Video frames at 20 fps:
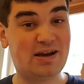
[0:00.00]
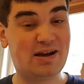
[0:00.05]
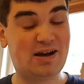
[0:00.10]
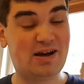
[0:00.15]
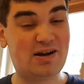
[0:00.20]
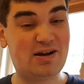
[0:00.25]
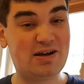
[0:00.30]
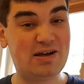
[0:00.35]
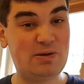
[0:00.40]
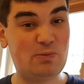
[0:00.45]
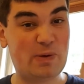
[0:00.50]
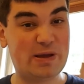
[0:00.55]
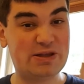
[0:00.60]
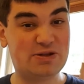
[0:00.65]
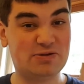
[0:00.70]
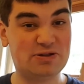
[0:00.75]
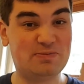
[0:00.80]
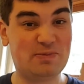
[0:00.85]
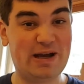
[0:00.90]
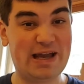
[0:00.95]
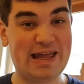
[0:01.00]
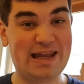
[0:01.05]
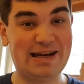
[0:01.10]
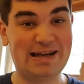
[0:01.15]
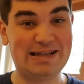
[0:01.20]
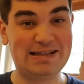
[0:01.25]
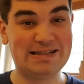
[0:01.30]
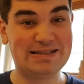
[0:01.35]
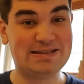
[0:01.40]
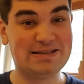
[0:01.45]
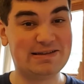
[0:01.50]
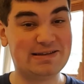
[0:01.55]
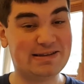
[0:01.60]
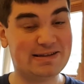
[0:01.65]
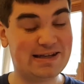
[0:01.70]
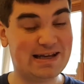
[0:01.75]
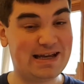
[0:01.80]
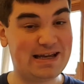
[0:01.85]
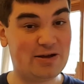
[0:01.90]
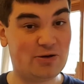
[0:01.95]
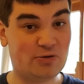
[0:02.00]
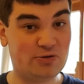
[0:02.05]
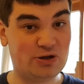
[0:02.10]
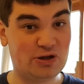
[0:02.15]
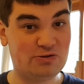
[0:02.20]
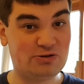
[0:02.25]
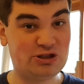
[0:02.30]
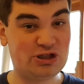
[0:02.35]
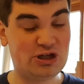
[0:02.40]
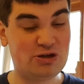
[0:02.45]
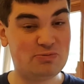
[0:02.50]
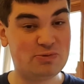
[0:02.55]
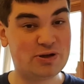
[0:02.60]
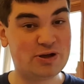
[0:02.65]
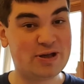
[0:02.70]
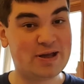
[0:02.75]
I went onto my analytics the other day on YouTube